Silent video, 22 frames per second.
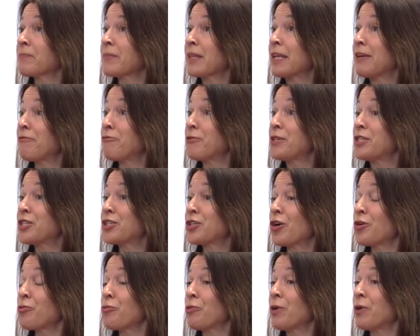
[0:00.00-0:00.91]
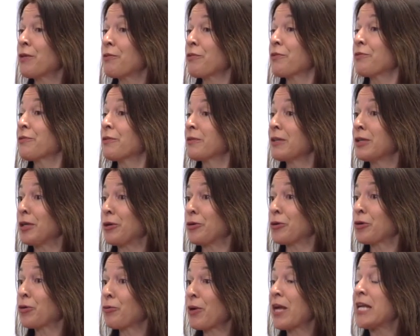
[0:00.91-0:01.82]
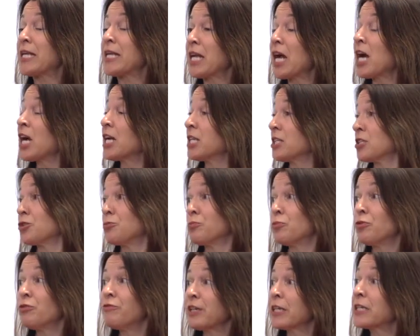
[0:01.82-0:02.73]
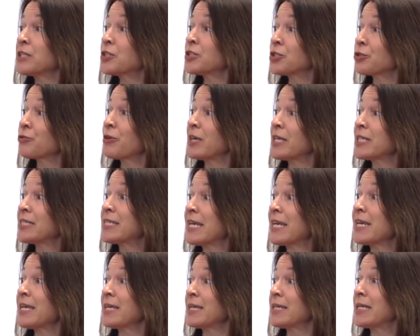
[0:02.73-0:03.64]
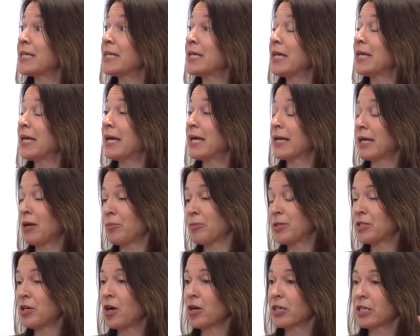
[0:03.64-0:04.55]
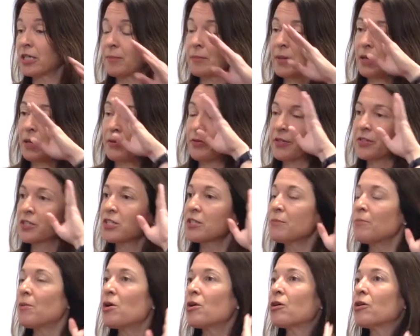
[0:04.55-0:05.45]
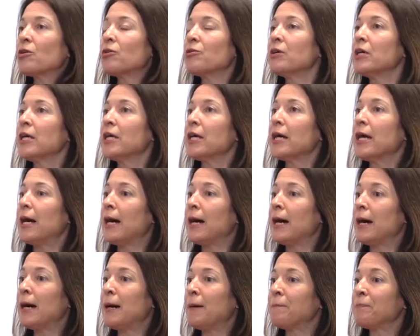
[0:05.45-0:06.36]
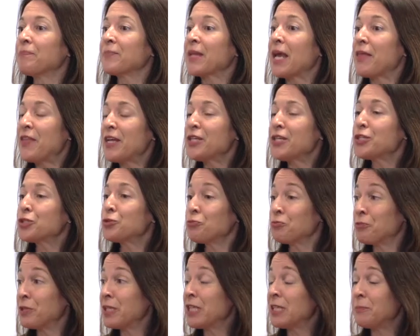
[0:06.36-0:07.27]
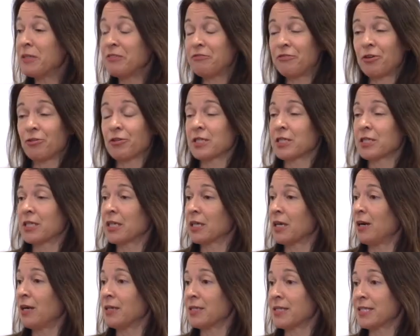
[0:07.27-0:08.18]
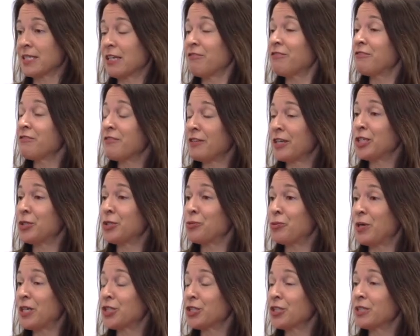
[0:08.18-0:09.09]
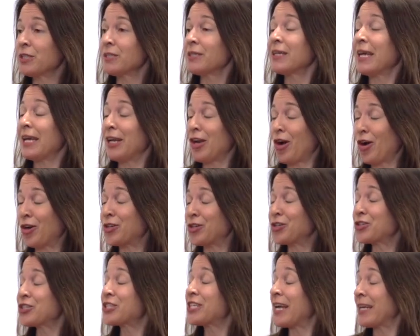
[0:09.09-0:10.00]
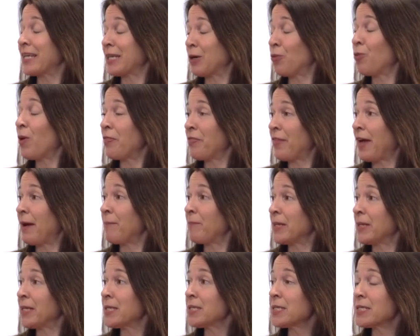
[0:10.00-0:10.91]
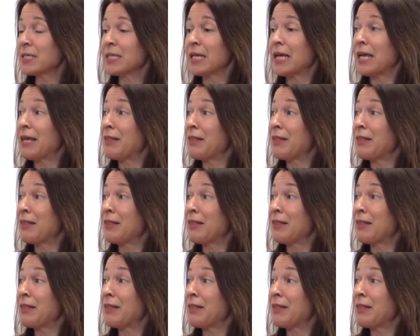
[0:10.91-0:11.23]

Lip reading: if we start with, you know, grade 9s are moving into grade 10, and I'll be talking about this tomorrow, they should really be focusing on self-evaluation and understanding what that means.